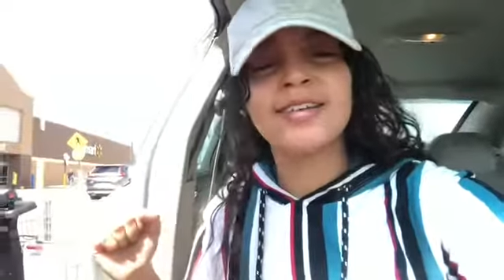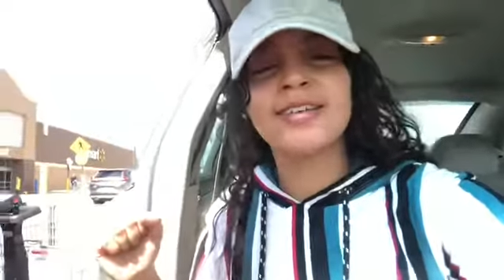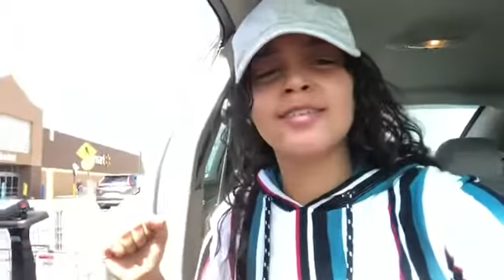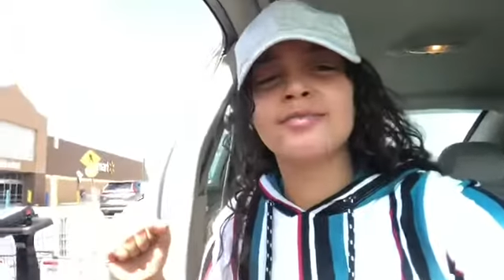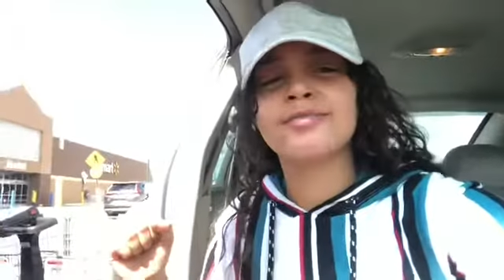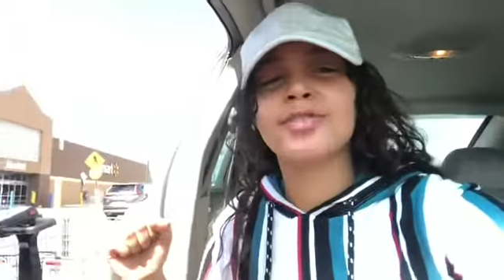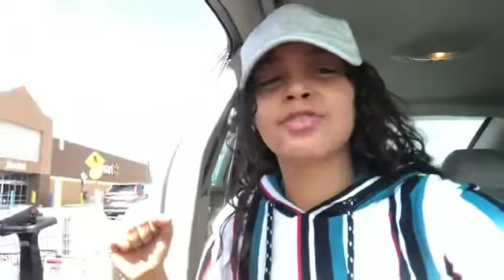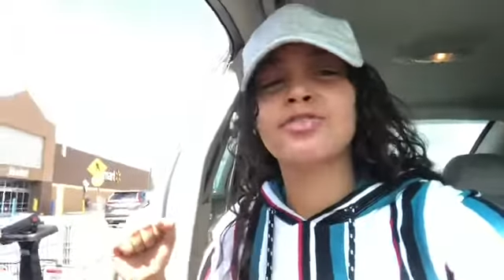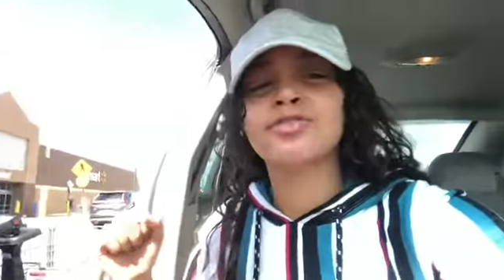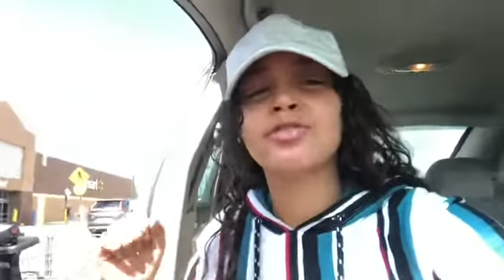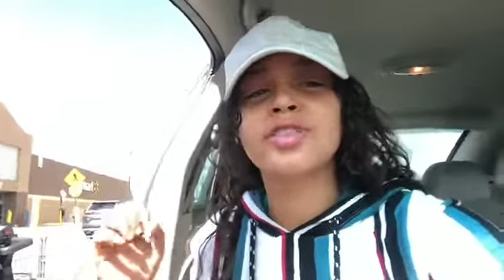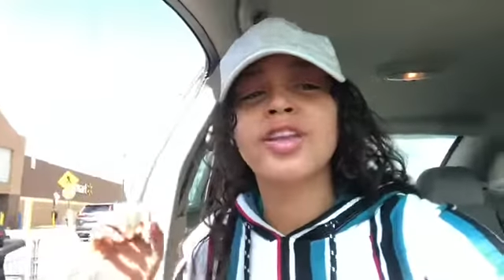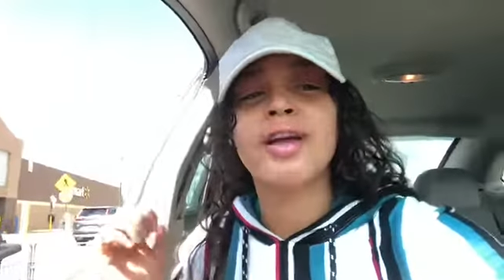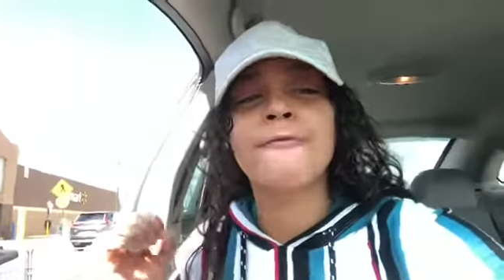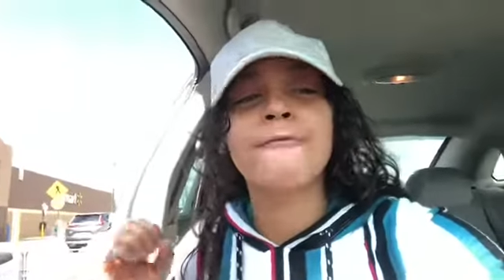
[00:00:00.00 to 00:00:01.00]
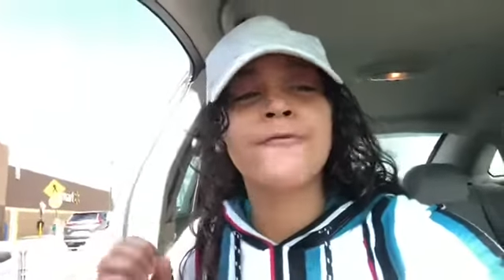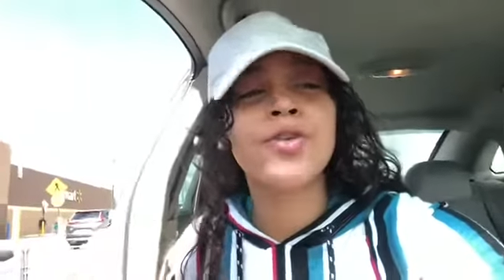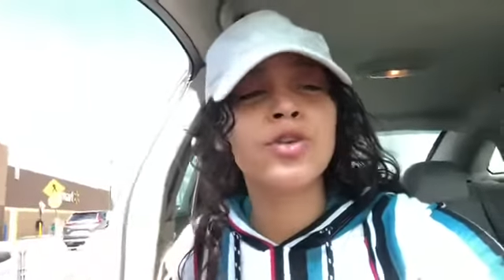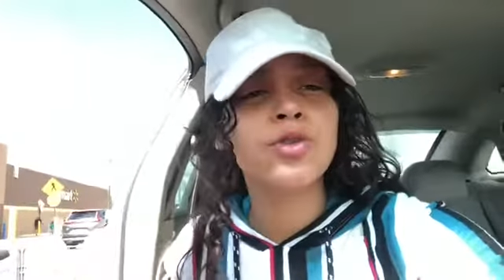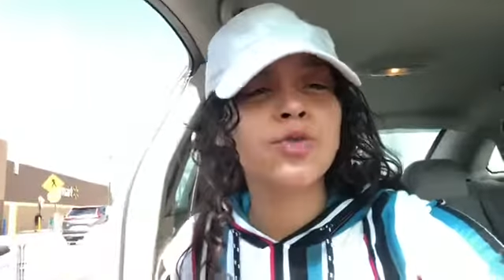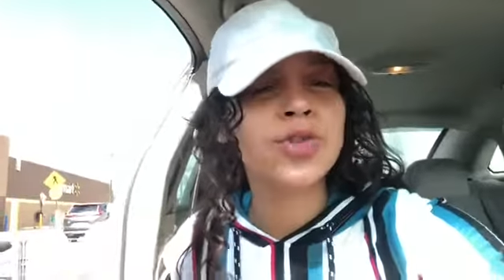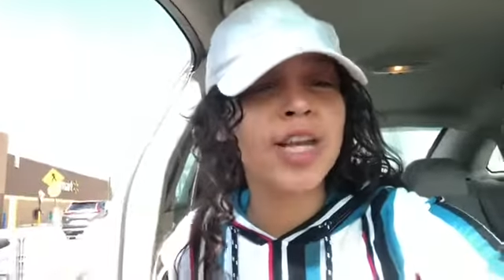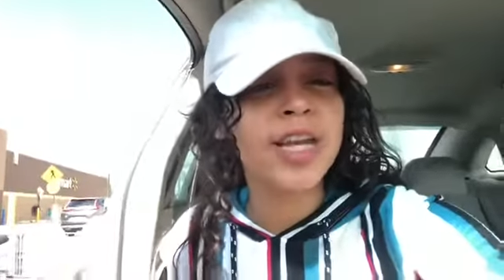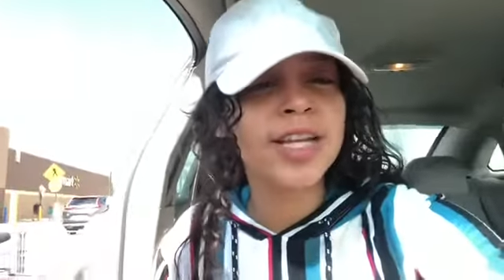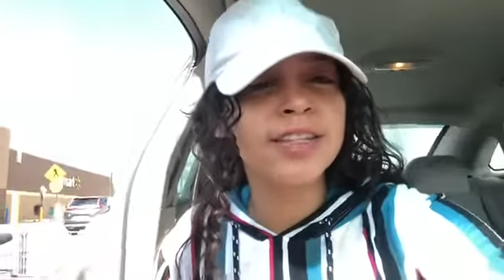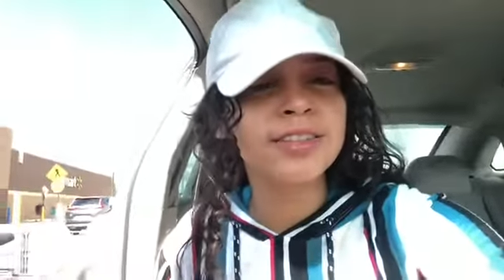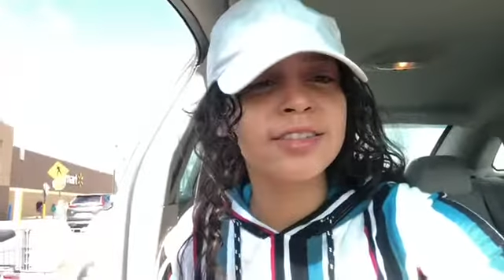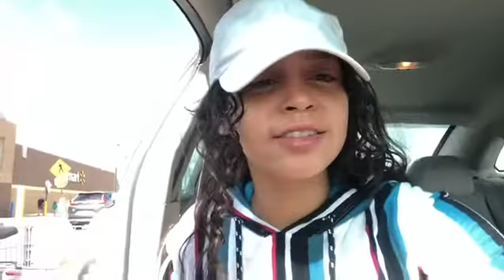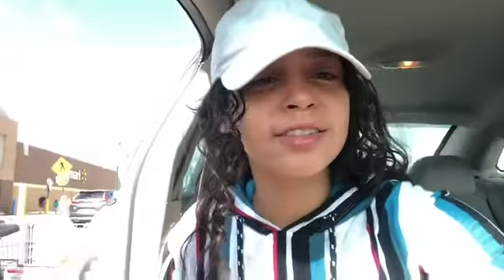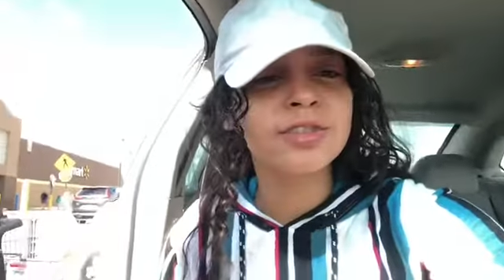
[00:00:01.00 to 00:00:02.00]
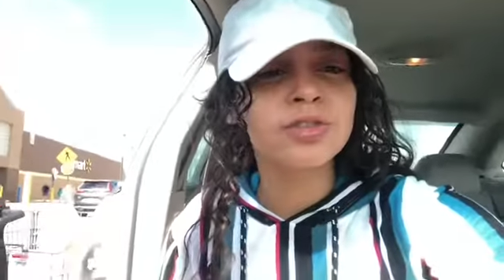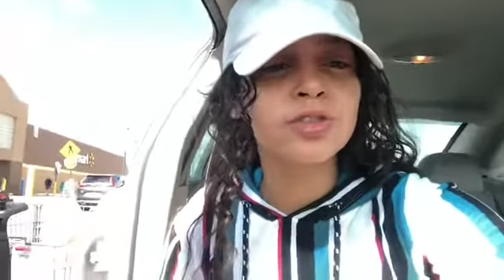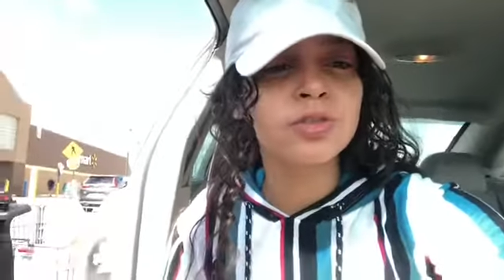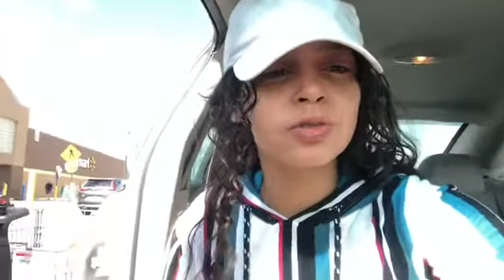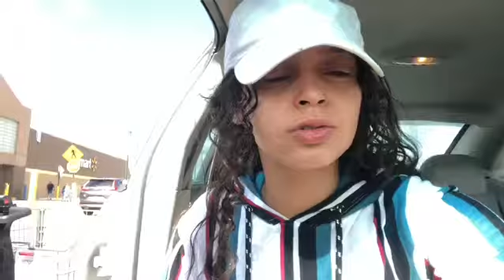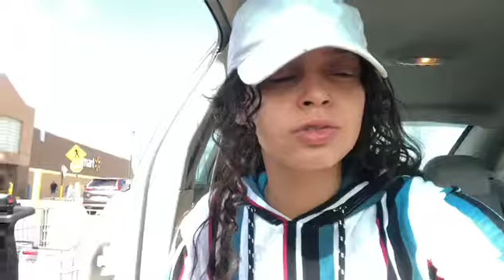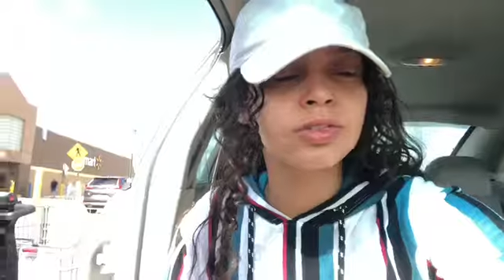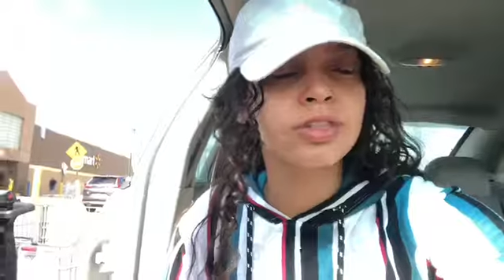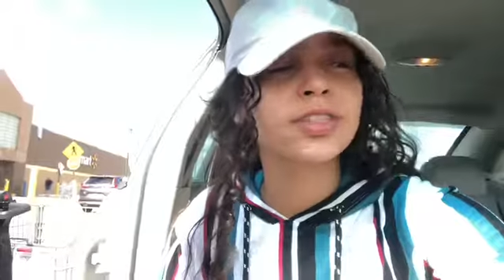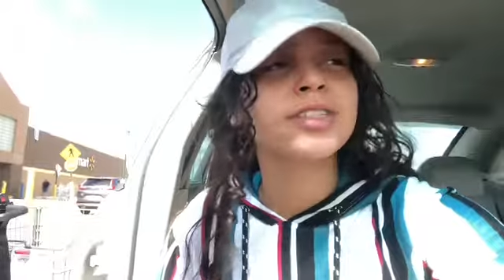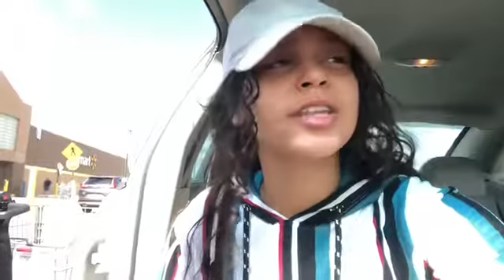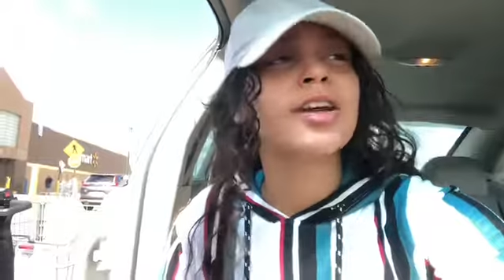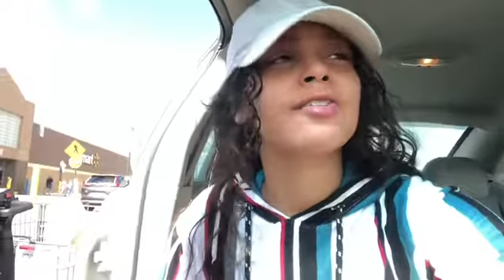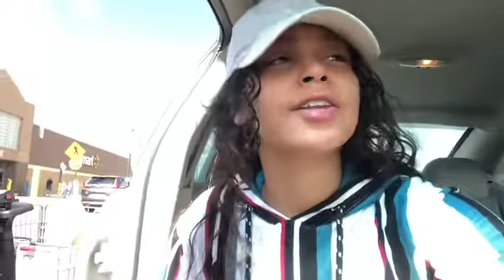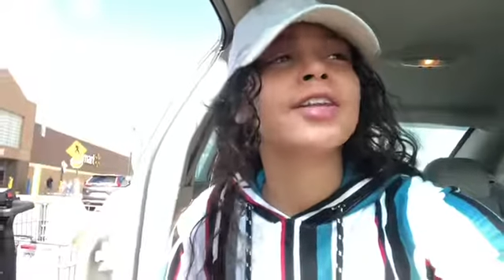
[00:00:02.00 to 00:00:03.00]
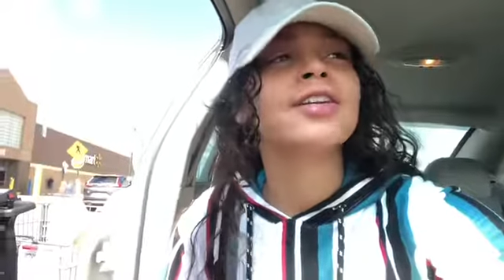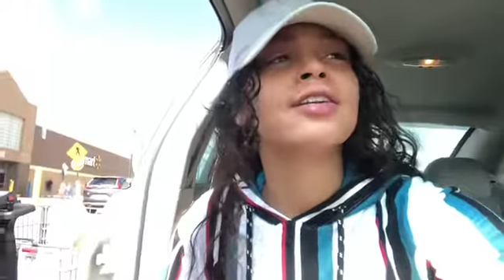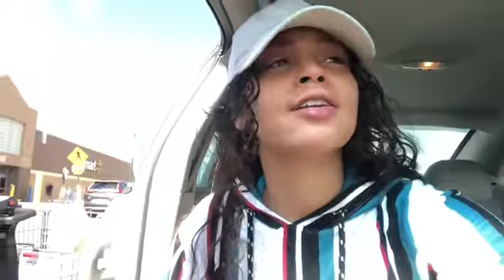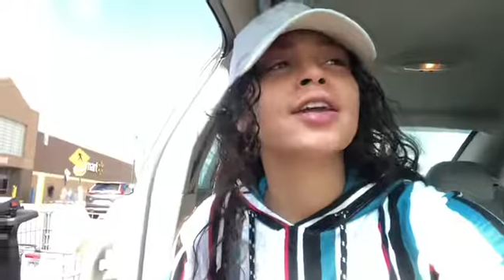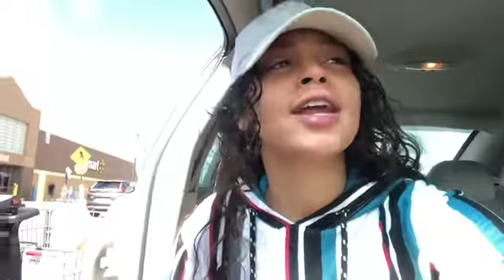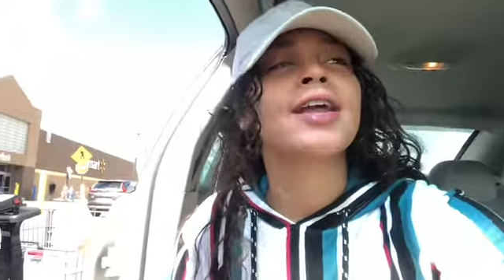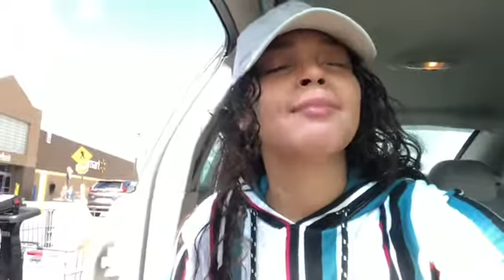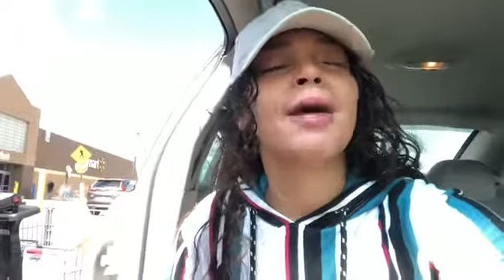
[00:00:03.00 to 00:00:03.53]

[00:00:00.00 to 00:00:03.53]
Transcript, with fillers: Um, there's only a few days until school starts down here,